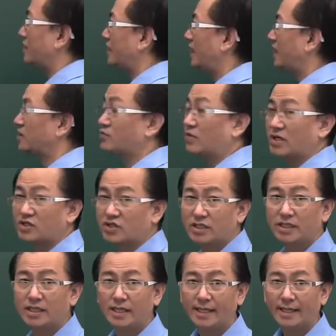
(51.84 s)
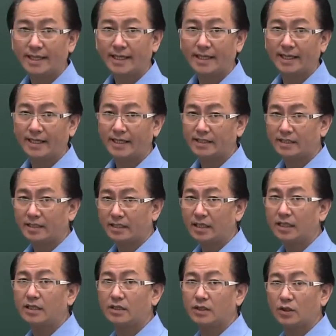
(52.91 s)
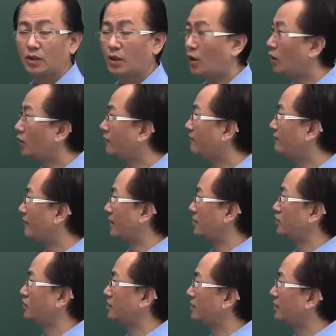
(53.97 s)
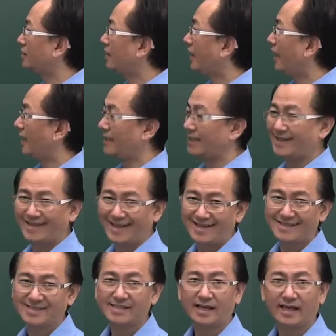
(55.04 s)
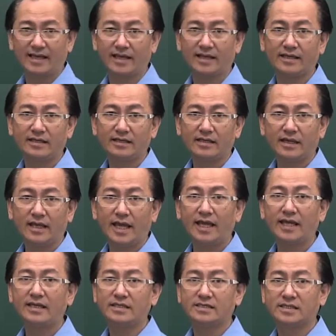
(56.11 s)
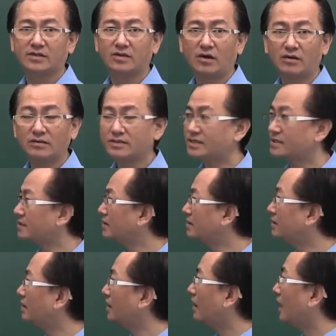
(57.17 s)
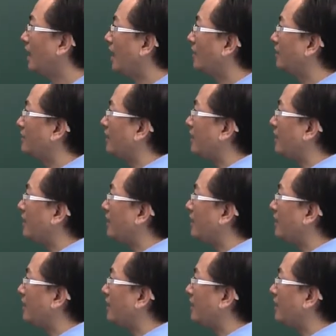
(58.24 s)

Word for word: the expression in the ln function, and that's A. A is a constant, and